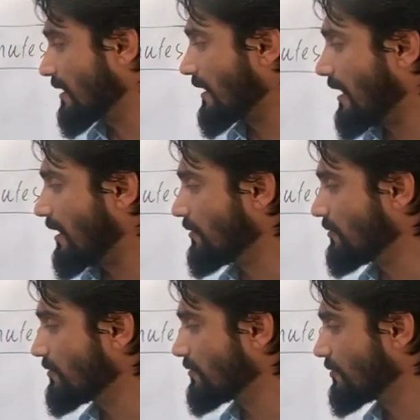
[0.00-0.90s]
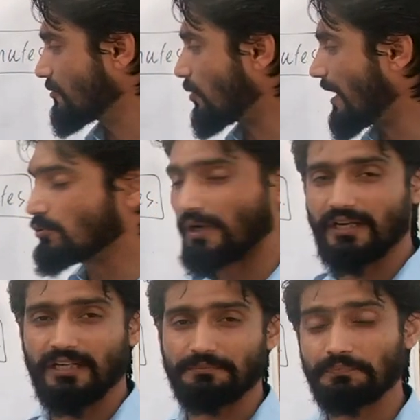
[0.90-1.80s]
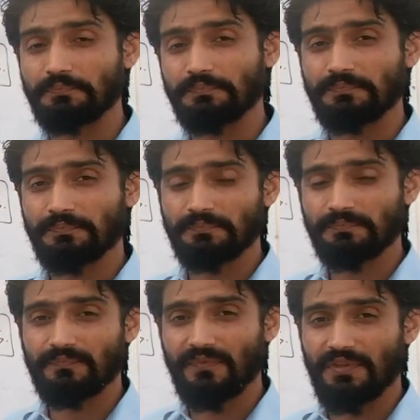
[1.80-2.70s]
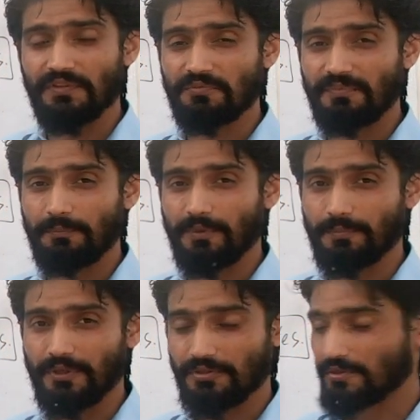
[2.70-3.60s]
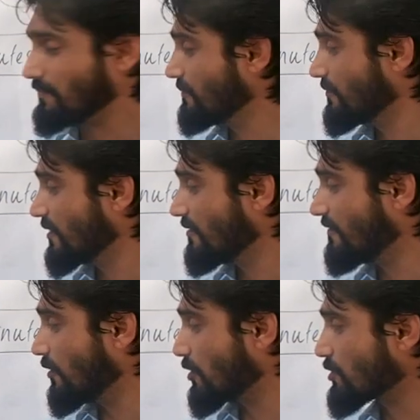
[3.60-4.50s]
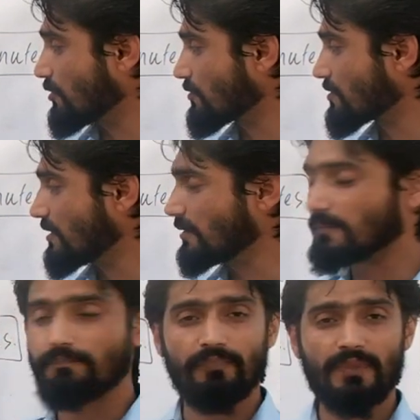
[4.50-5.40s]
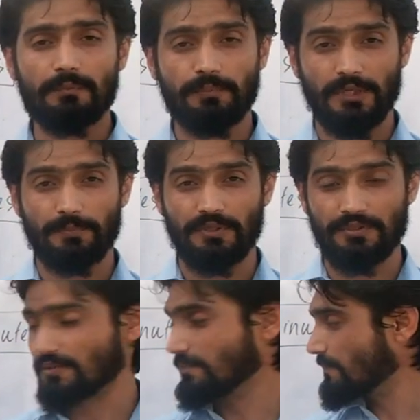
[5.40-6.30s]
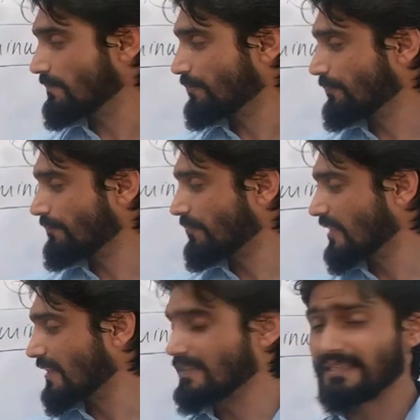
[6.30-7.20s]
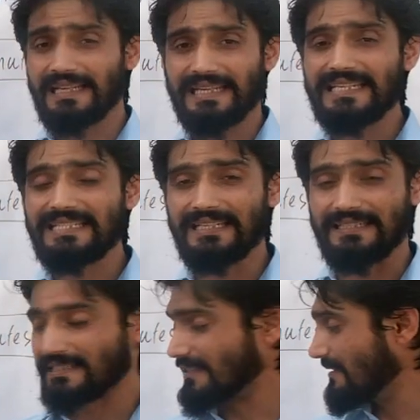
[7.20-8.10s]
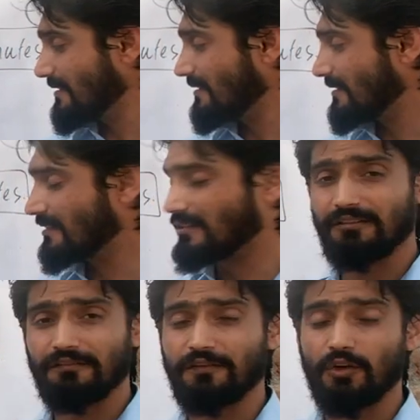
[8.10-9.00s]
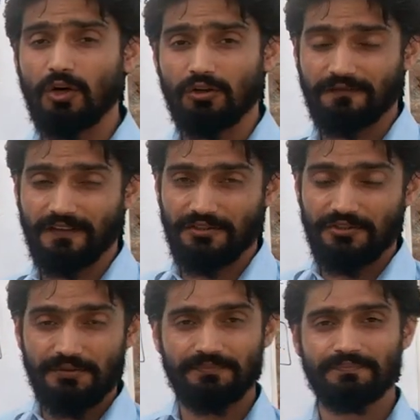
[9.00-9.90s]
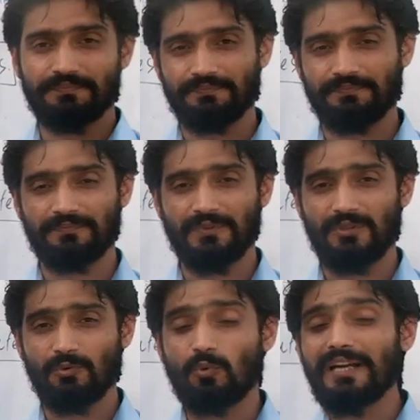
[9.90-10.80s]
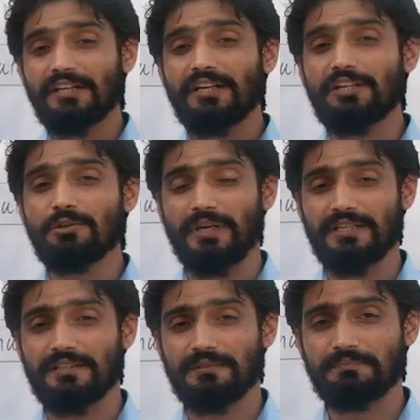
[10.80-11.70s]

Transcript: Now, why do I come? This is my purpose. For shows purpose. He did for all of us. Why did he do it?